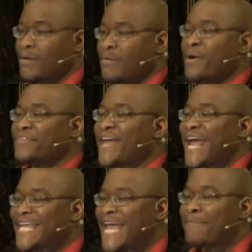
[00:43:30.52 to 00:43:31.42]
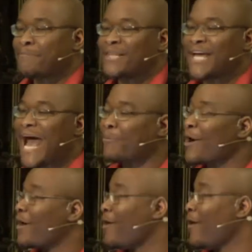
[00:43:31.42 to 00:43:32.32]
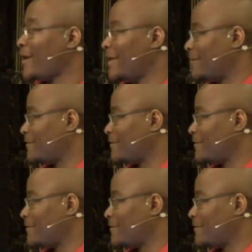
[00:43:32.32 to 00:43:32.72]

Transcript: But that can't be the high priority.